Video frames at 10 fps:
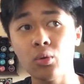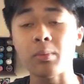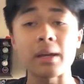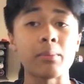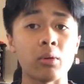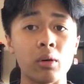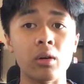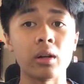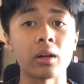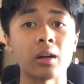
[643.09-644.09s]

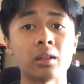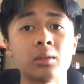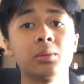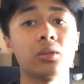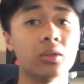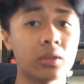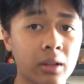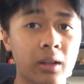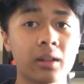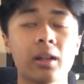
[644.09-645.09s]
people in the hospital
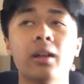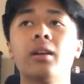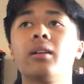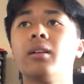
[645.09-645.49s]
that are like,